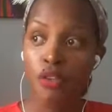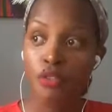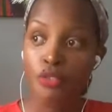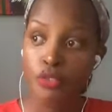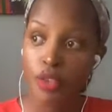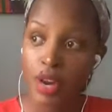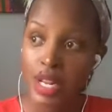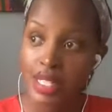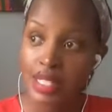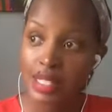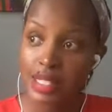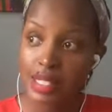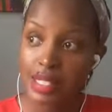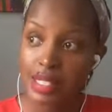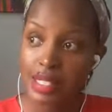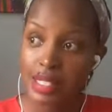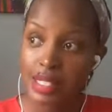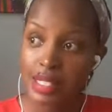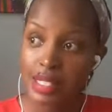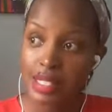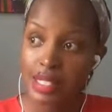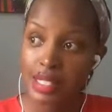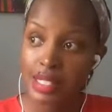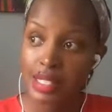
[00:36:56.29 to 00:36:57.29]
Friends that
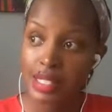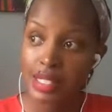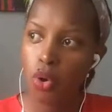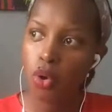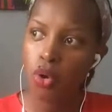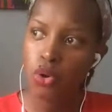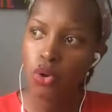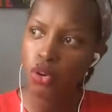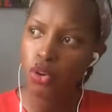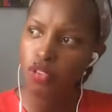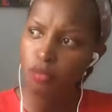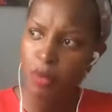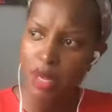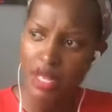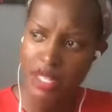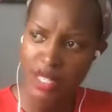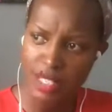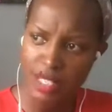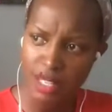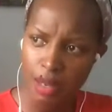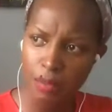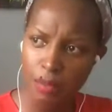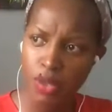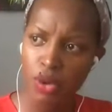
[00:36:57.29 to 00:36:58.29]
I know, oh, you've made
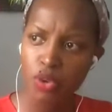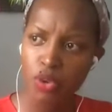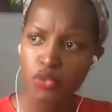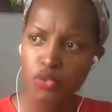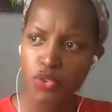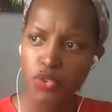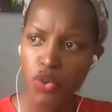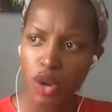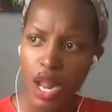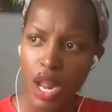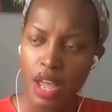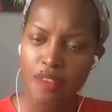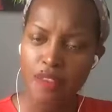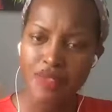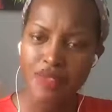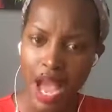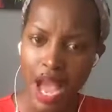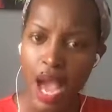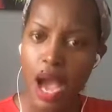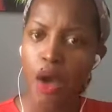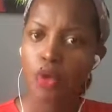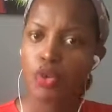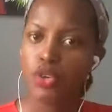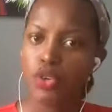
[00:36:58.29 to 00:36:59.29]
something of your life.
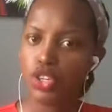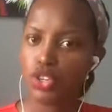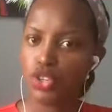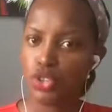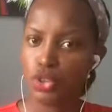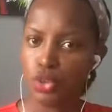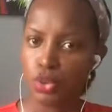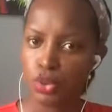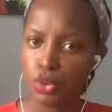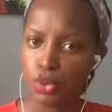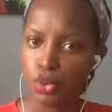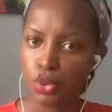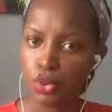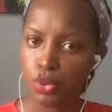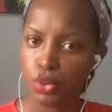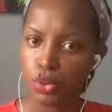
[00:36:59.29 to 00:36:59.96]
How did you?